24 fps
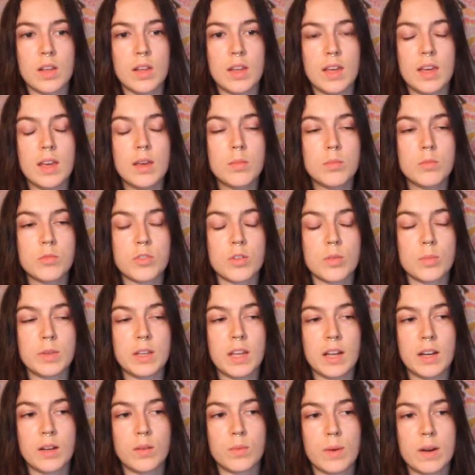him from
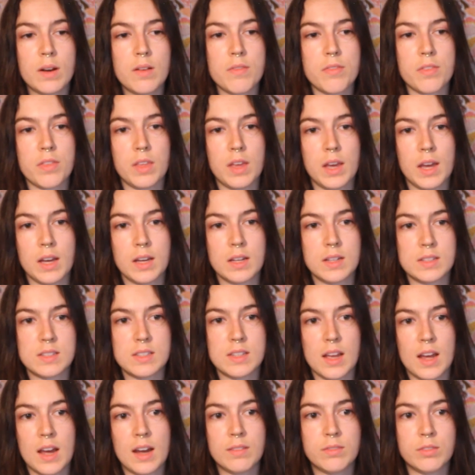getting rid of
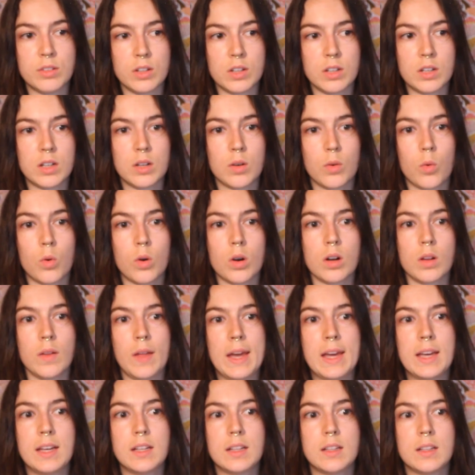things ever, or,
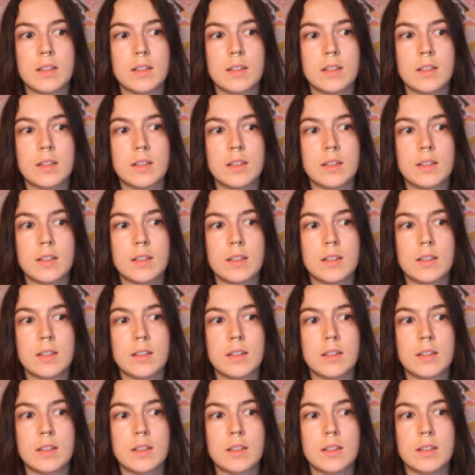like,